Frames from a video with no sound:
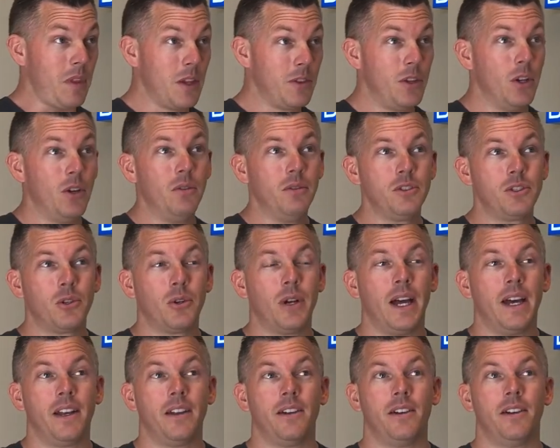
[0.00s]
don't
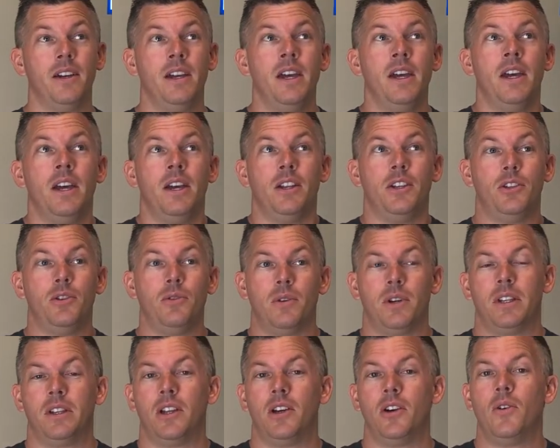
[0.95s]
try to do
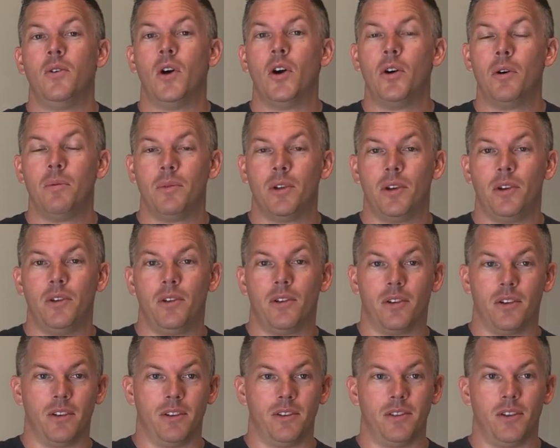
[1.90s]
a low ohm load,
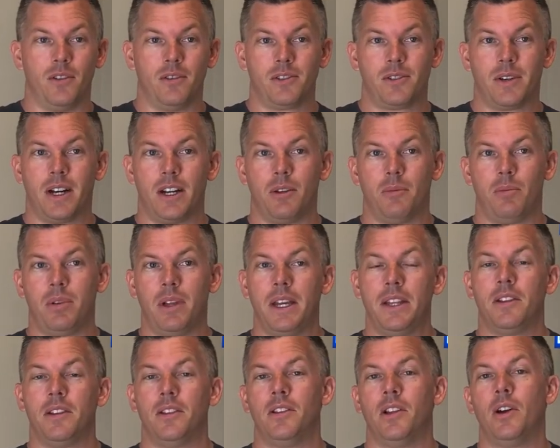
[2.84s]
or don't try to
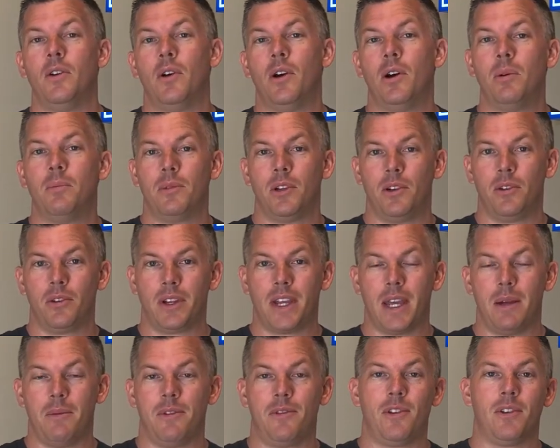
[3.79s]
play the low ohm load
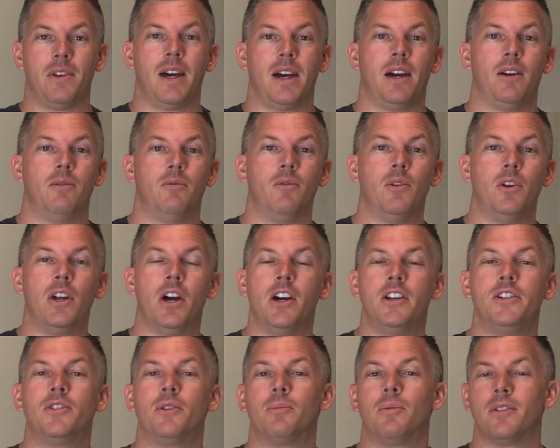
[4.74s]
game if you're not
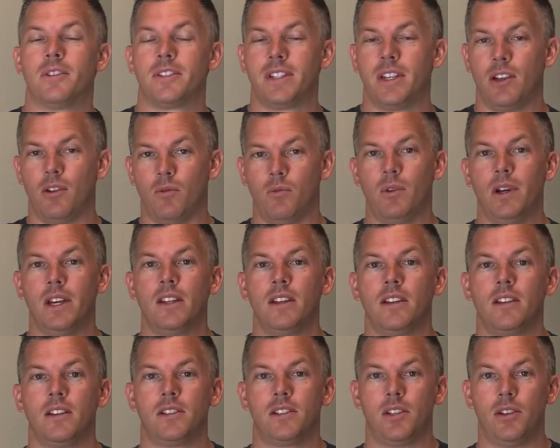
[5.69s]
100%
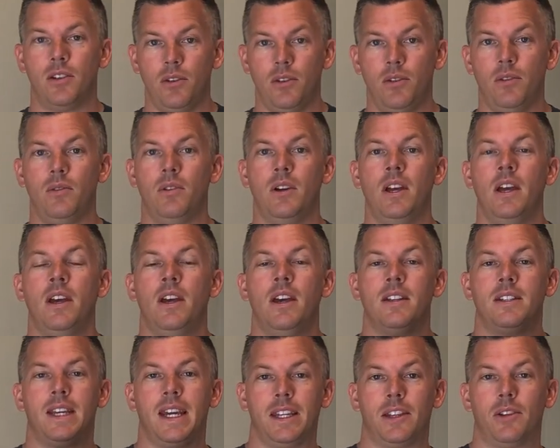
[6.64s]
willing to
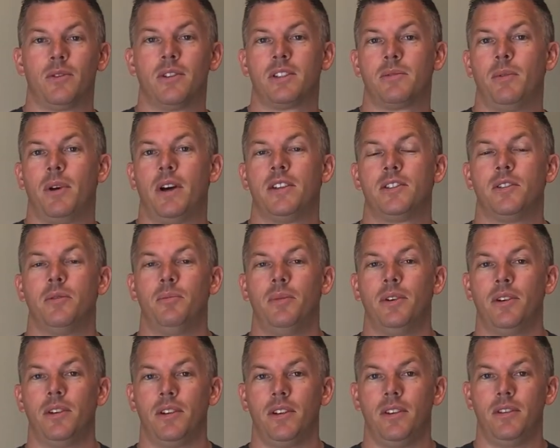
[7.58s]
take the
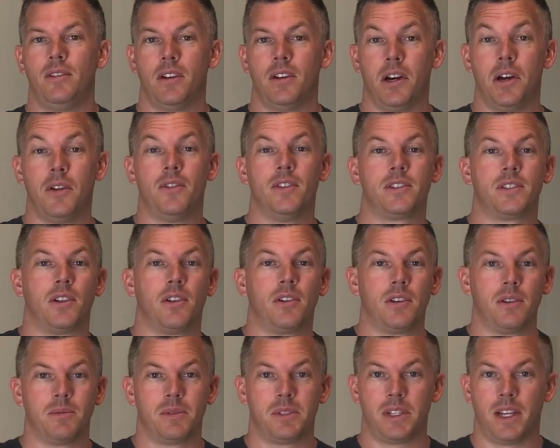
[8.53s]
responsibility of the
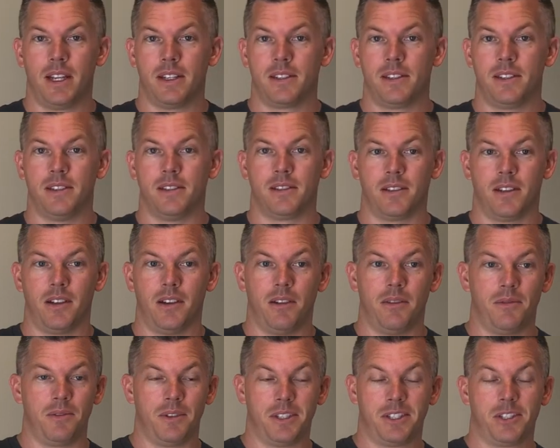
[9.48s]
circumstances
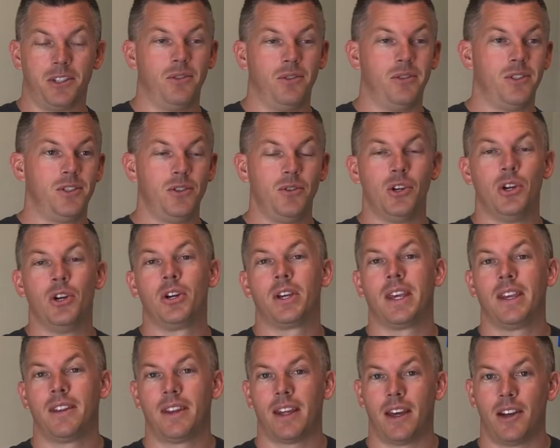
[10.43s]
of, as soon as you
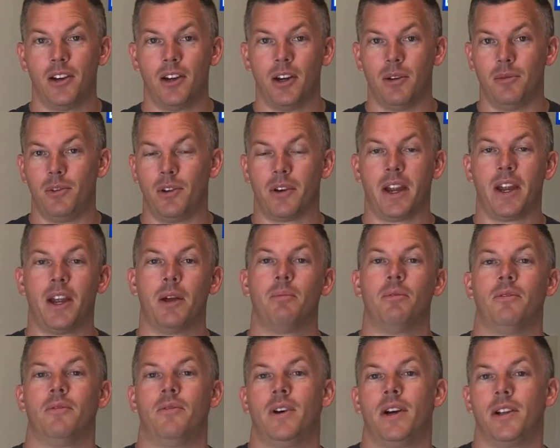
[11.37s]
hooking that up, your
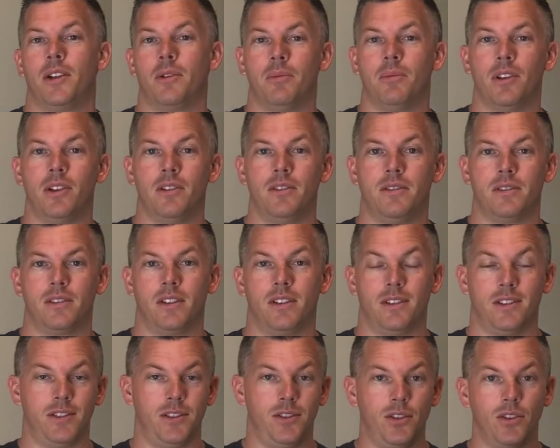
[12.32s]
amplifier blows and
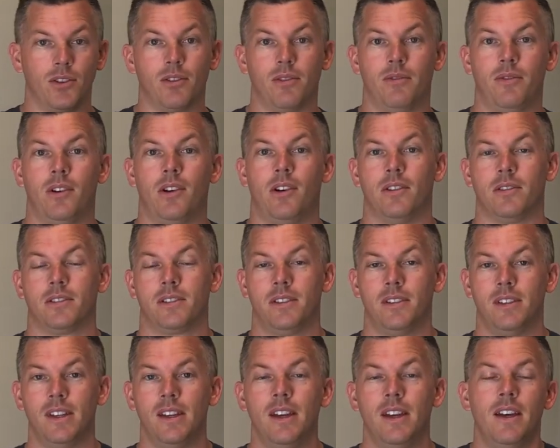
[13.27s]
it's your fault.
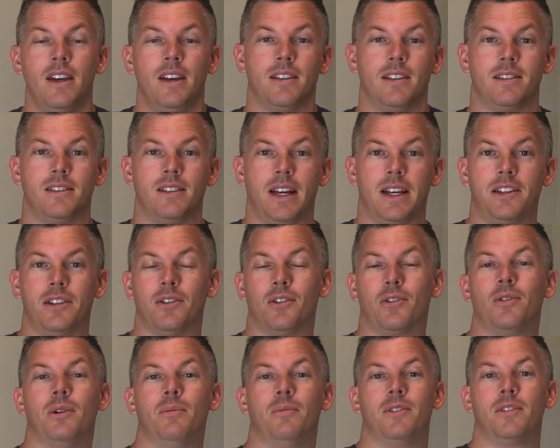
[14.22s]
It's not the
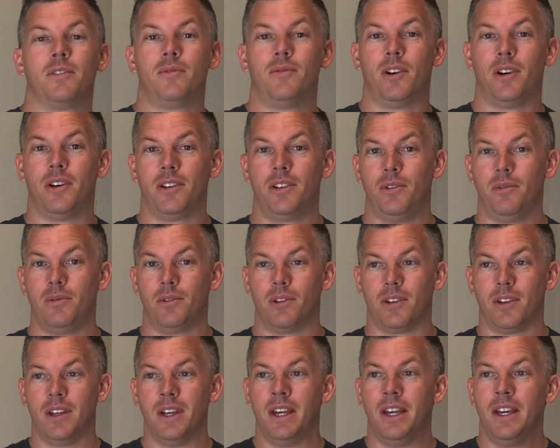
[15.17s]
equipment's fault.
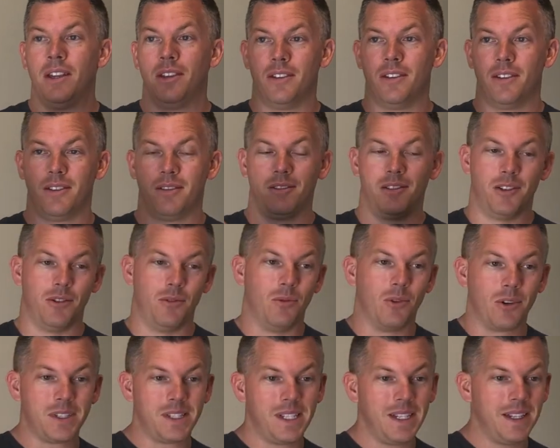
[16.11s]
The
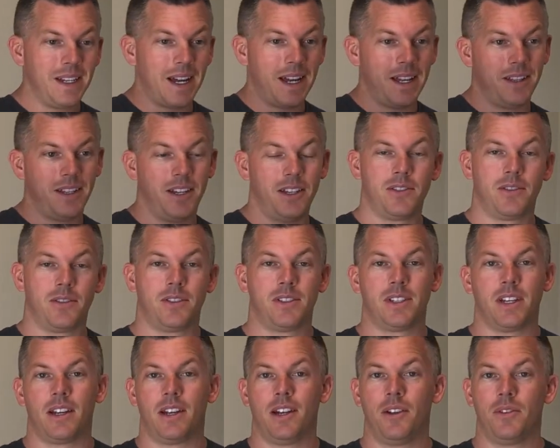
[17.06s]
warranty guidelines are
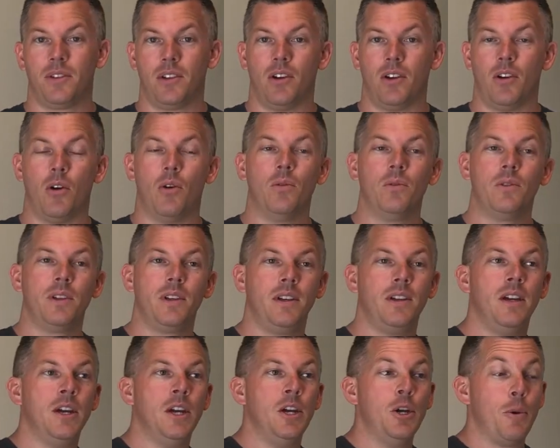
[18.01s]
set out.
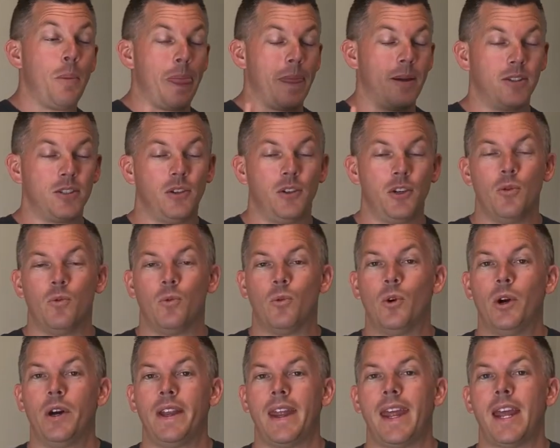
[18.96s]
There's only
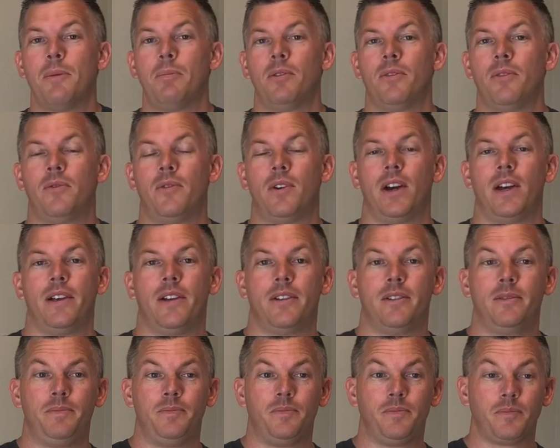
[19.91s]
one
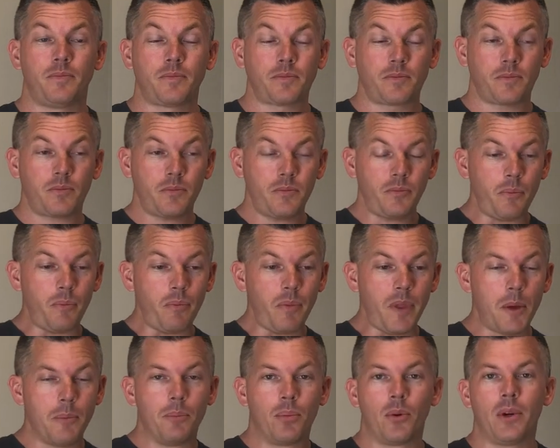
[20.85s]
amplifier
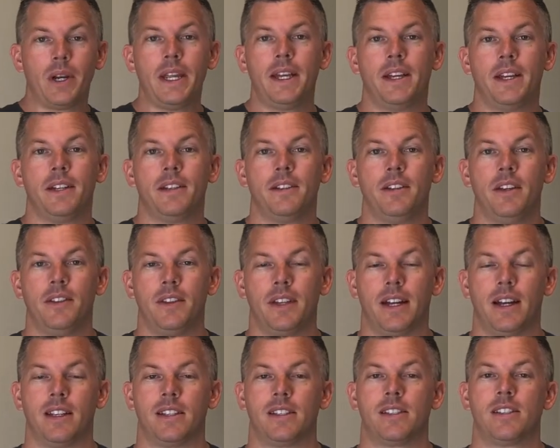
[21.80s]
brand
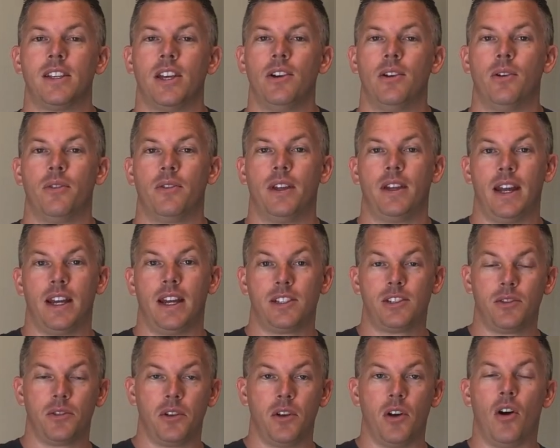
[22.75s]
that I sell that
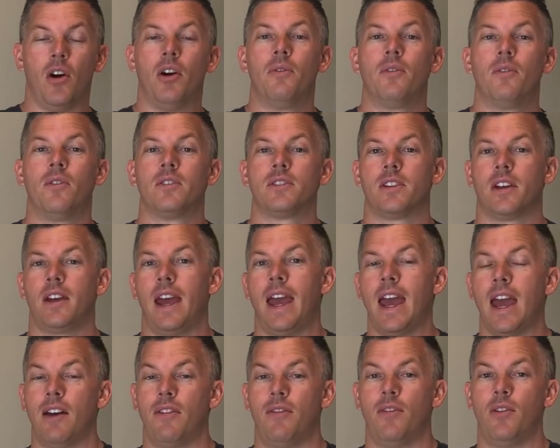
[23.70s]
actually offers a
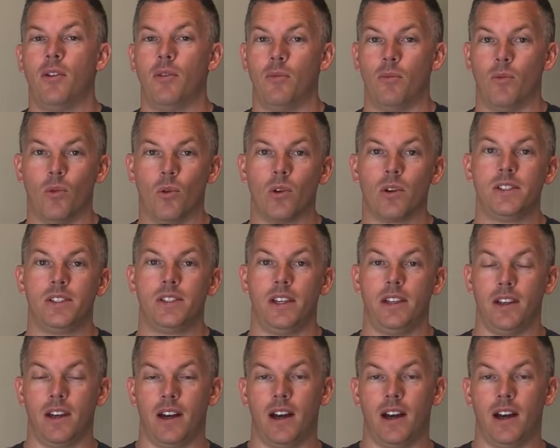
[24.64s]
half ohm warranty